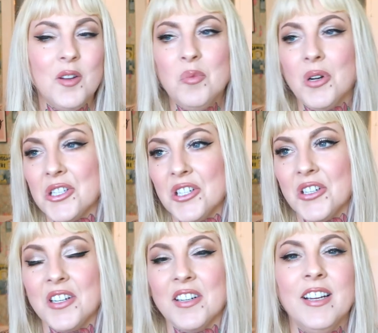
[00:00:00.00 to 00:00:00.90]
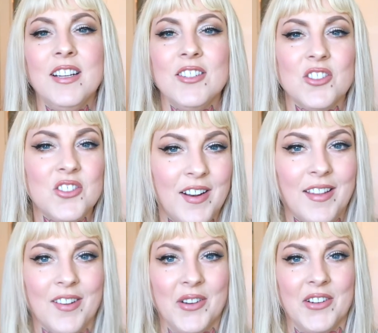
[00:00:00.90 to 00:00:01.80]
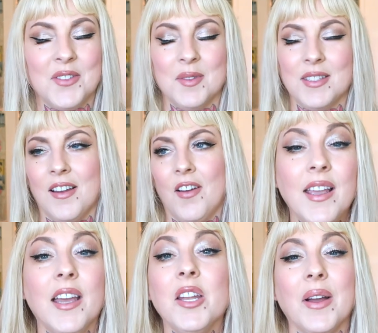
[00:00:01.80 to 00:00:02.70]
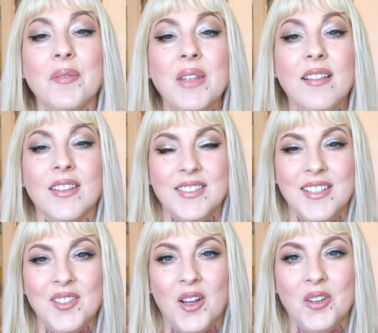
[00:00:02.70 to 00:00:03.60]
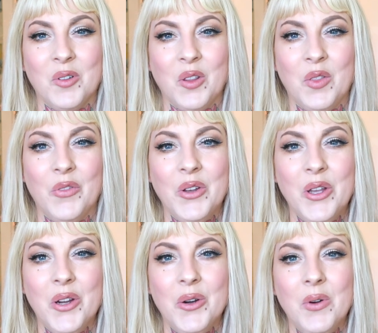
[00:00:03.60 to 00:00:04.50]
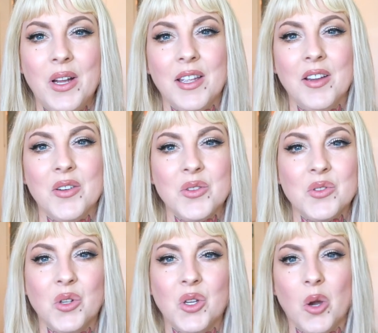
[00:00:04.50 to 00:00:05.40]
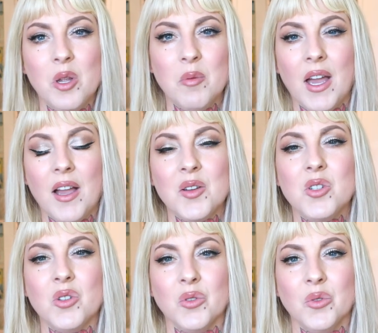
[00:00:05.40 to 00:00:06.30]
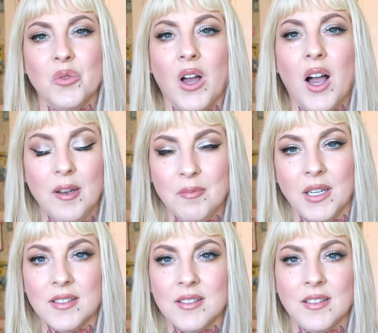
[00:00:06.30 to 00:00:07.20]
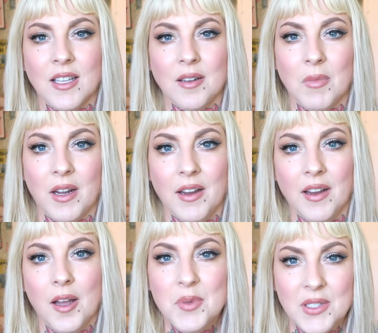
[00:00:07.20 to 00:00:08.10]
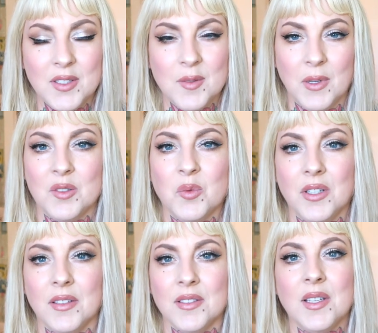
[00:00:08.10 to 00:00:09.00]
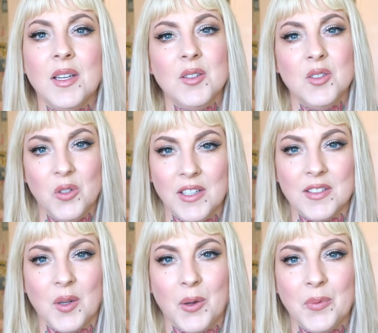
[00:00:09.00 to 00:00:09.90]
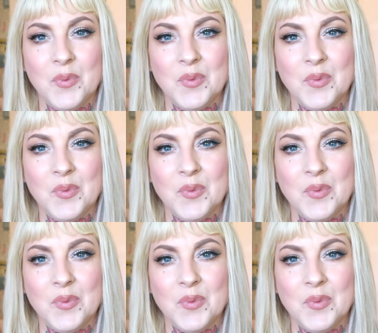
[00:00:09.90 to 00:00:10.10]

No pressure, just trying to get rid of some stuff. Anyway, let's get on with the video. Here's going back to the hot mess that my upstairs space was 2 days ago.